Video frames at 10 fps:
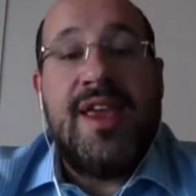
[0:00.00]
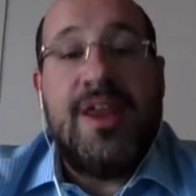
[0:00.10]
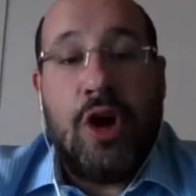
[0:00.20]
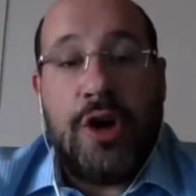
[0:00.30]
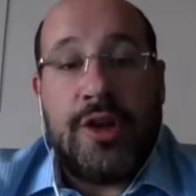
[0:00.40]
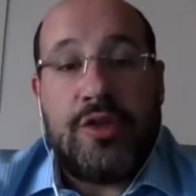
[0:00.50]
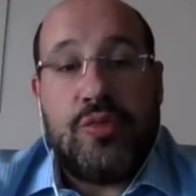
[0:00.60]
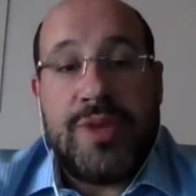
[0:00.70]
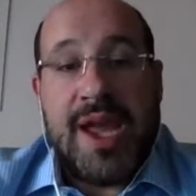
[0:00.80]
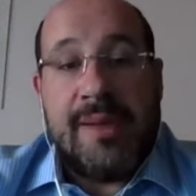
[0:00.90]
in order
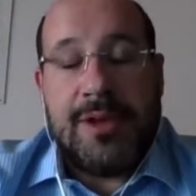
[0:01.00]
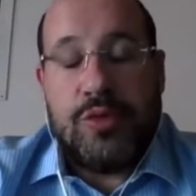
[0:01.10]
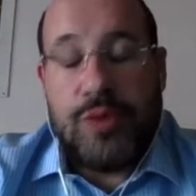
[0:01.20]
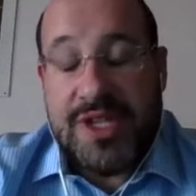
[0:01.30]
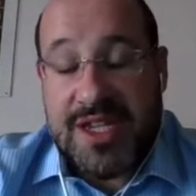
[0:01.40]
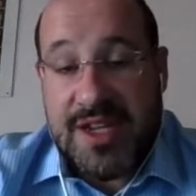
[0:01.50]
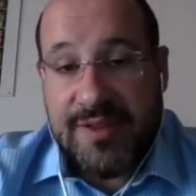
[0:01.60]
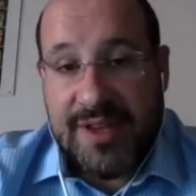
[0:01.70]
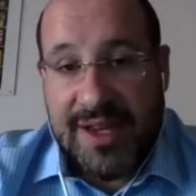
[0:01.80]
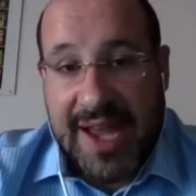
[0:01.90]
to be able to
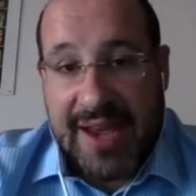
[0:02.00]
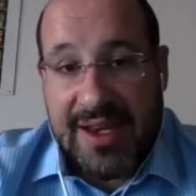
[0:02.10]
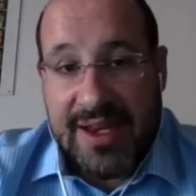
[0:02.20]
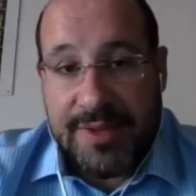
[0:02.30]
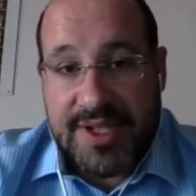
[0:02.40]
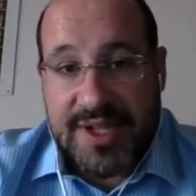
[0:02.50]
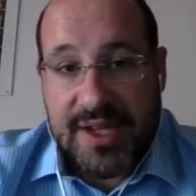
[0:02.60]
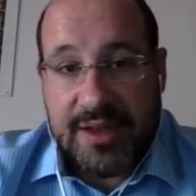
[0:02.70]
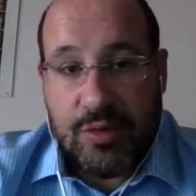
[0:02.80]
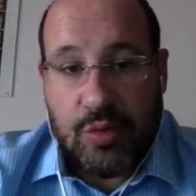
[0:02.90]
receive the
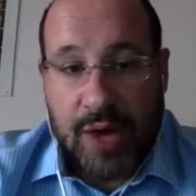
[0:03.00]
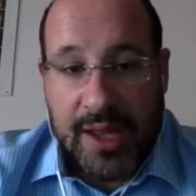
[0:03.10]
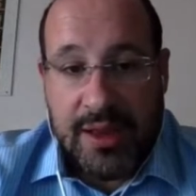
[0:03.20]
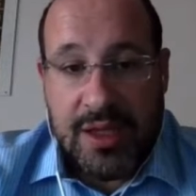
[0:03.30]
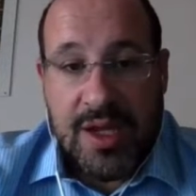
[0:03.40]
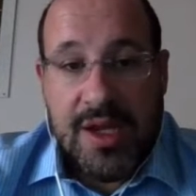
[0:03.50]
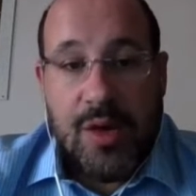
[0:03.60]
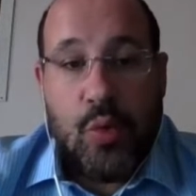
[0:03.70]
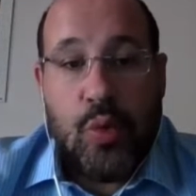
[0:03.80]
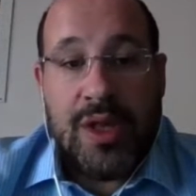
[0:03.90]
90% grant,
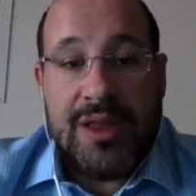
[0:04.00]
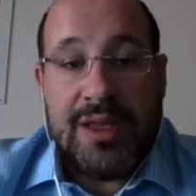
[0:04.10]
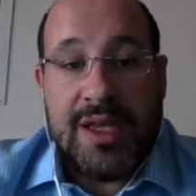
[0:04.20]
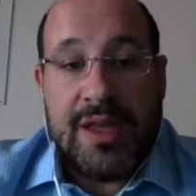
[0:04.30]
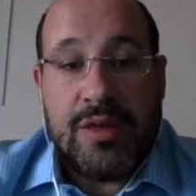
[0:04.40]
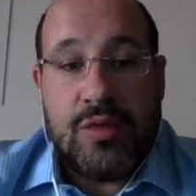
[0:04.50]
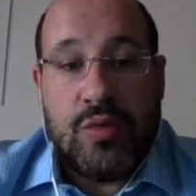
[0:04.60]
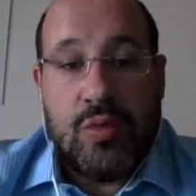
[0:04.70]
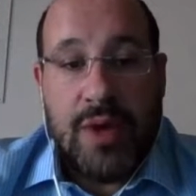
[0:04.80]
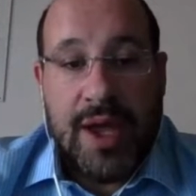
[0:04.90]
we'll need
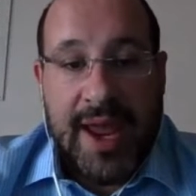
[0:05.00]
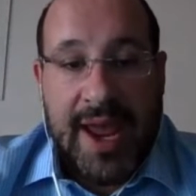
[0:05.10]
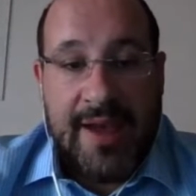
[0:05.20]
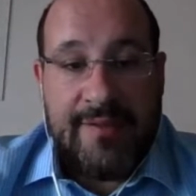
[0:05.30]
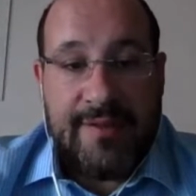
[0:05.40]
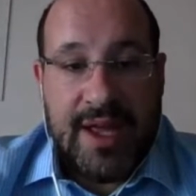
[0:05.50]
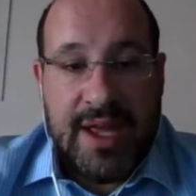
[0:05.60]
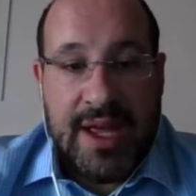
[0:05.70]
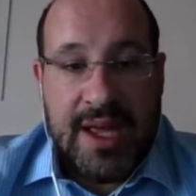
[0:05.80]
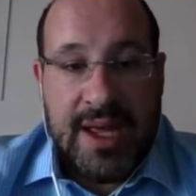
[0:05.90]
to have
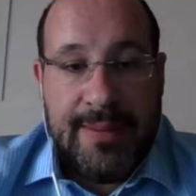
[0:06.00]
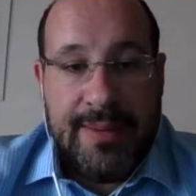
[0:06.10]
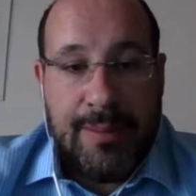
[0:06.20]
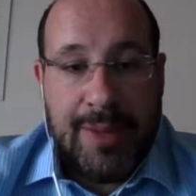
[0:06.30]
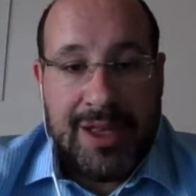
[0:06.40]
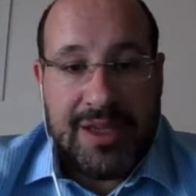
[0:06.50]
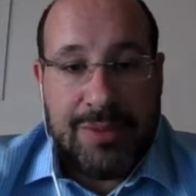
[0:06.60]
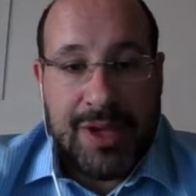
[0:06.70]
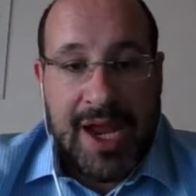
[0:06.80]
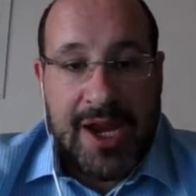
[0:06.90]
a
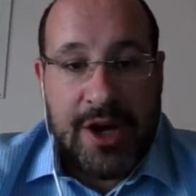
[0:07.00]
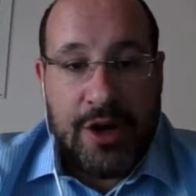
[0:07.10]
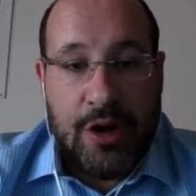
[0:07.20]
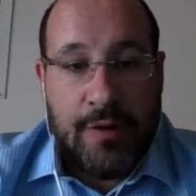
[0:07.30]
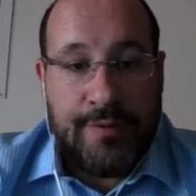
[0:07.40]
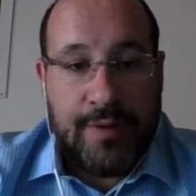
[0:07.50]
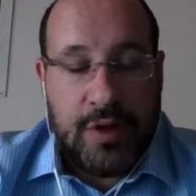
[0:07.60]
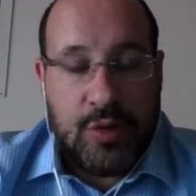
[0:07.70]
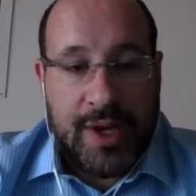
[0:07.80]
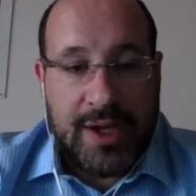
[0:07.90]
multiplier of
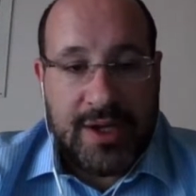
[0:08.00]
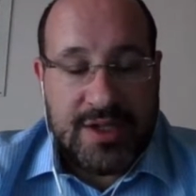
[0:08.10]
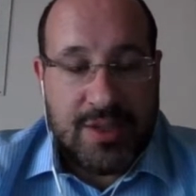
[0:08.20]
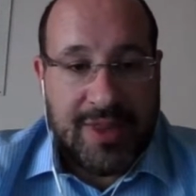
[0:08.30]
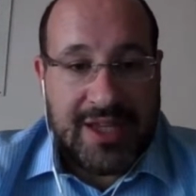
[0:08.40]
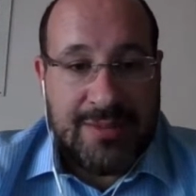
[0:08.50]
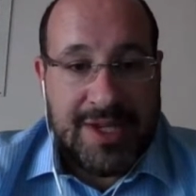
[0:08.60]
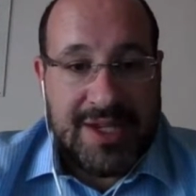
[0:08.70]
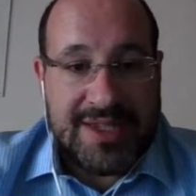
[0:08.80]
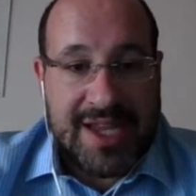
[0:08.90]
20. So that
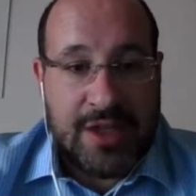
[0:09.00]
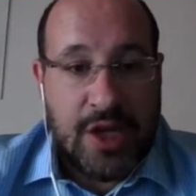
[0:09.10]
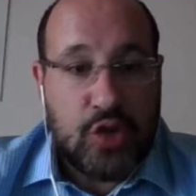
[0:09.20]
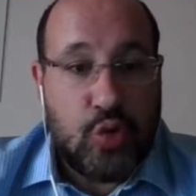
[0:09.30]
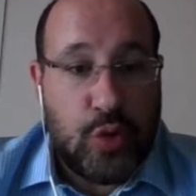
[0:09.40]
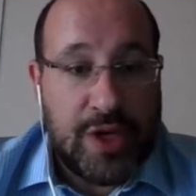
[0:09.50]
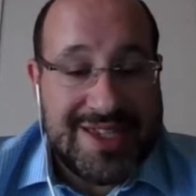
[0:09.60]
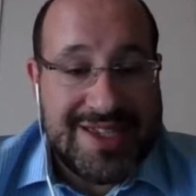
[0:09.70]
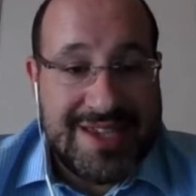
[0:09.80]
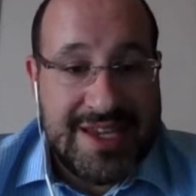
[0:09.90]
means that to
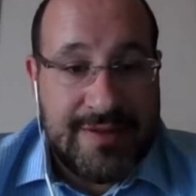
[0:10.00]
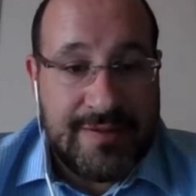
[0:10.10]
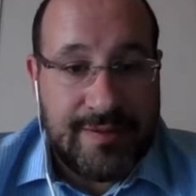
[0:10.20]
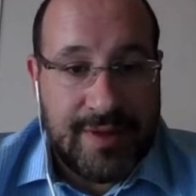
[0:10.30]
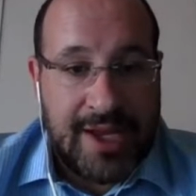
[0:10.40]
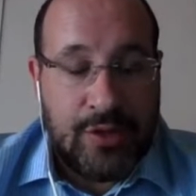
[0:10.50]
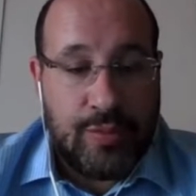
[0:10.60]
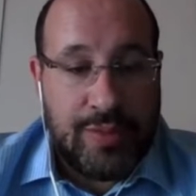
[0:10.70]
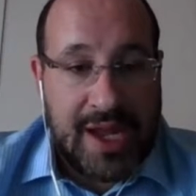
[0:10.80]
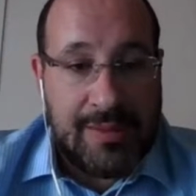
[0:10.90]
receive and to
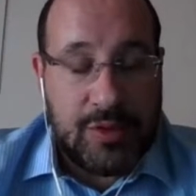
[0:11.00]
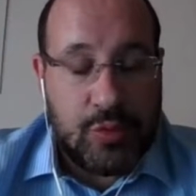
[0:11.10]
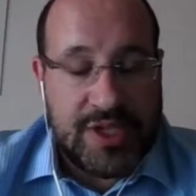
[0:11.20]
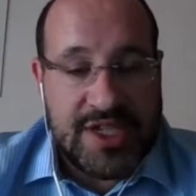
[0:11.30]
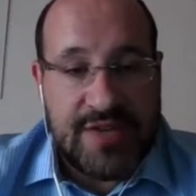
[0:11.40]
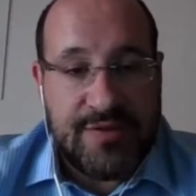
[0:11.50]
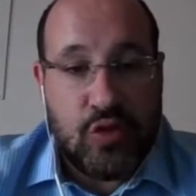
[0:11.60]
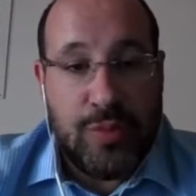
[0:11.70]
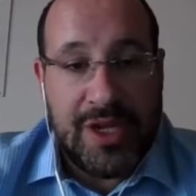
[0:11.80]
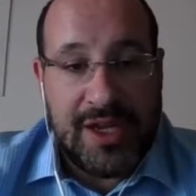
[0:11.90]
be able to receive
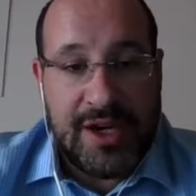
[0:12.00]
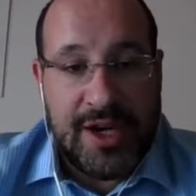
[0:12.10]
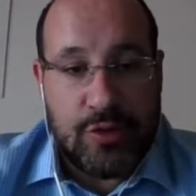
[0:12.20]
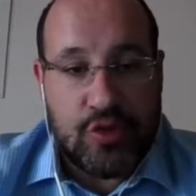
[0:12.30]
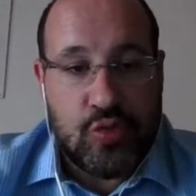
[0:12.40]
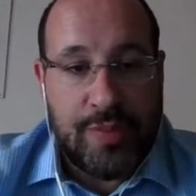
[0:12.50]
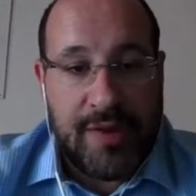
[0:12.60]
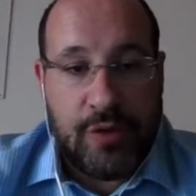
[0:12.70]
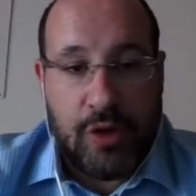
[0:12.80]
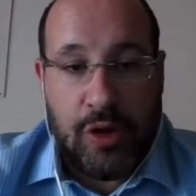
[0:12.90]
2 million euros to pay
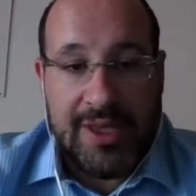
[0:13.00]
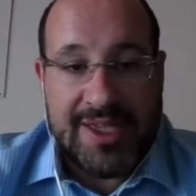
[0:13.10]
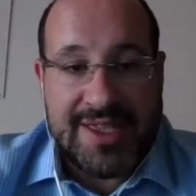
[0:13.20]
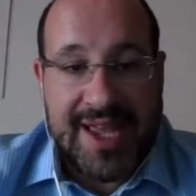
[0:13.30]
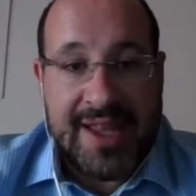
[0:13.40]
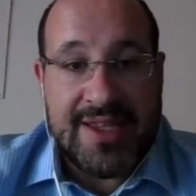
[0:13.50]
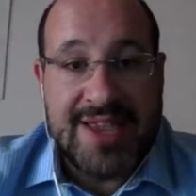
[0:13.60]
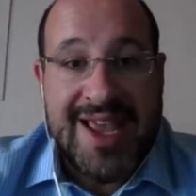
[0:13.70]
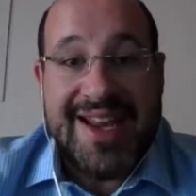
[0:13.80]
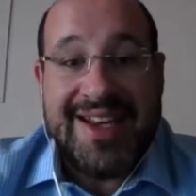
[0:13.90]
for all these studies,
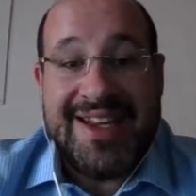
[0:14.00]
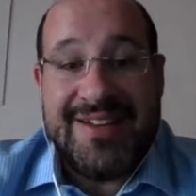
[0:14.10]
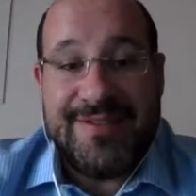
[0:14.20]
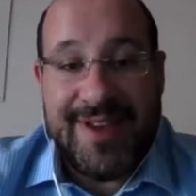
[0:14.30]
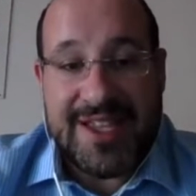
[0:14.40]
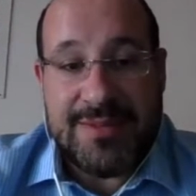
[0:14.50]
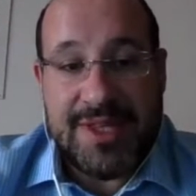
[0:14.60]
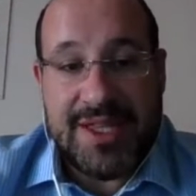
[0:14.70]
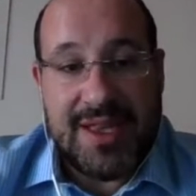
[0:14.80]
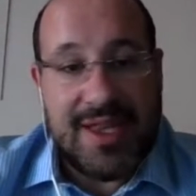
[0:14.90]
the
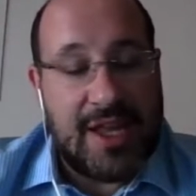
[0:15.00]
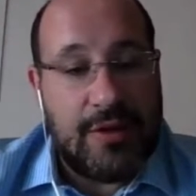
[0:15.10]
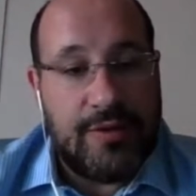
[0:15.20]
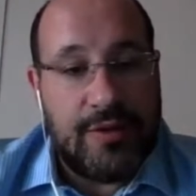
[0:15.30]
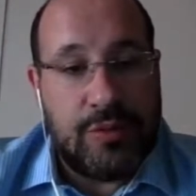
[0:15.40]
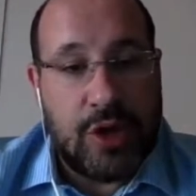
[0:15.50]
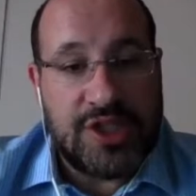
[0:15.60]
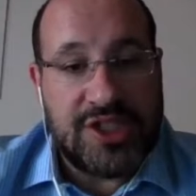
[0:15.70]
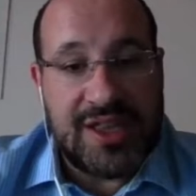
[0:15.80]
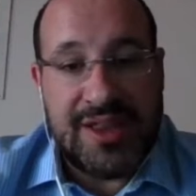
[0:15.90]
investment at the end of the
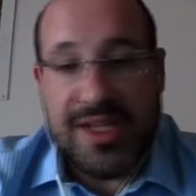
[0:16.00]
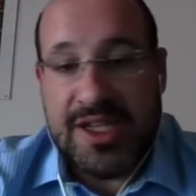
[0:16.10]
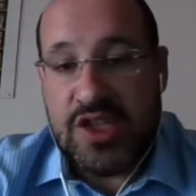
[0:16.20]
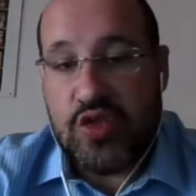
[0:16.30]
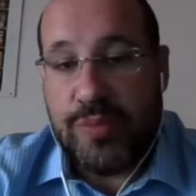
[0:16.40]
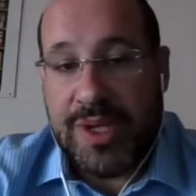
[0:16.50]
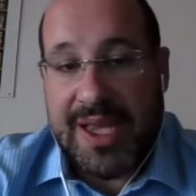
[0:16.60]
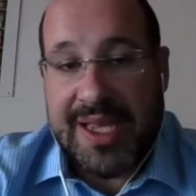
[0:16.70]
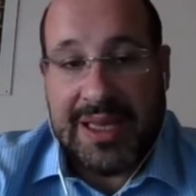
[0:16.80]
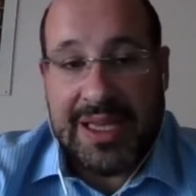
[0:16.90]
project needs to be
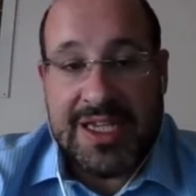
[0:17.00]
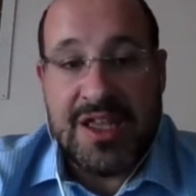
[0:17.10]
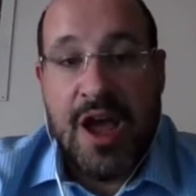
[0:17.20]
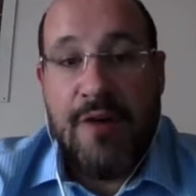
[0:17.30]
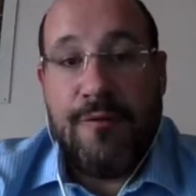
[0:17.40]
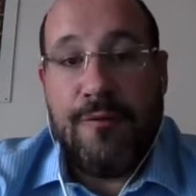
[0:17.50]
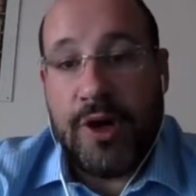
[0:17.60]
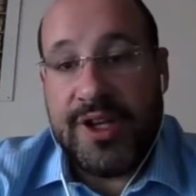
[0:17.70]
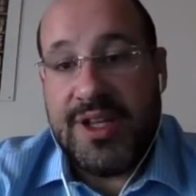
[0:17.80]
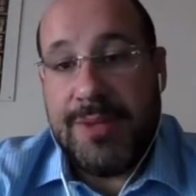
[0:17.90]
at least
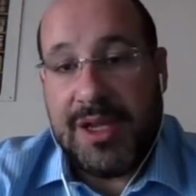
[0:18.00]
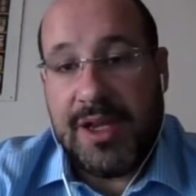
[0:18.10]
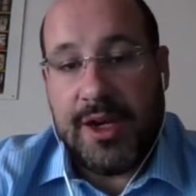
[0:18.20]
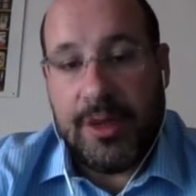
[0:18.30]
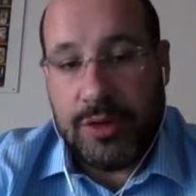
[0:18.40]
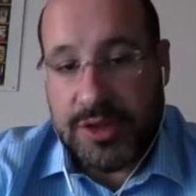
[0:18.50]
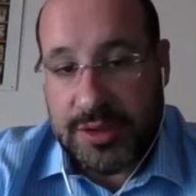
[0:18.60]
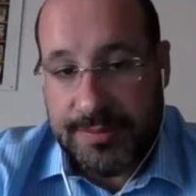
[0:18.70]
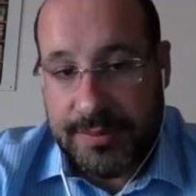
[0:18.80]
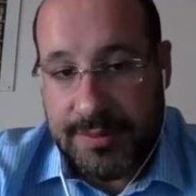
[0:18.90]
40 million euros.
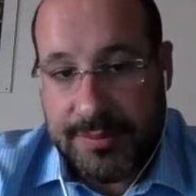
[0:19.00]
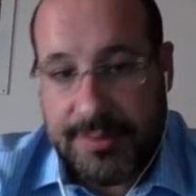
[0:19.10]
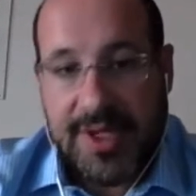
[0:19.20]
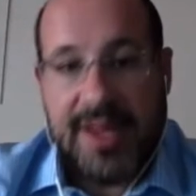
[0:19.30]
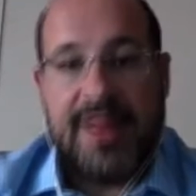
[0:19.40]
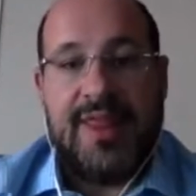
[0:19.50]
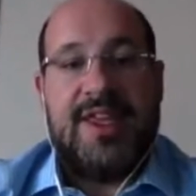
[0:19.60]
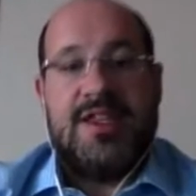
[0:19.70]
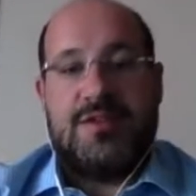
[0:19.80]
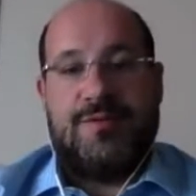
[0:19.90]

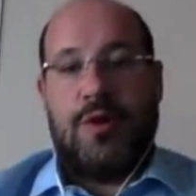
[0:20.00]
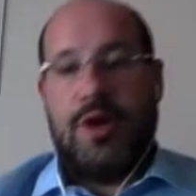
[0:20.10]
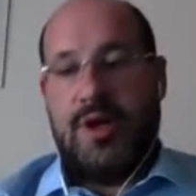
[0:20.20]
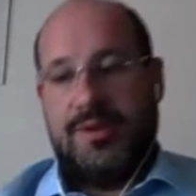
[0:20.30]
This for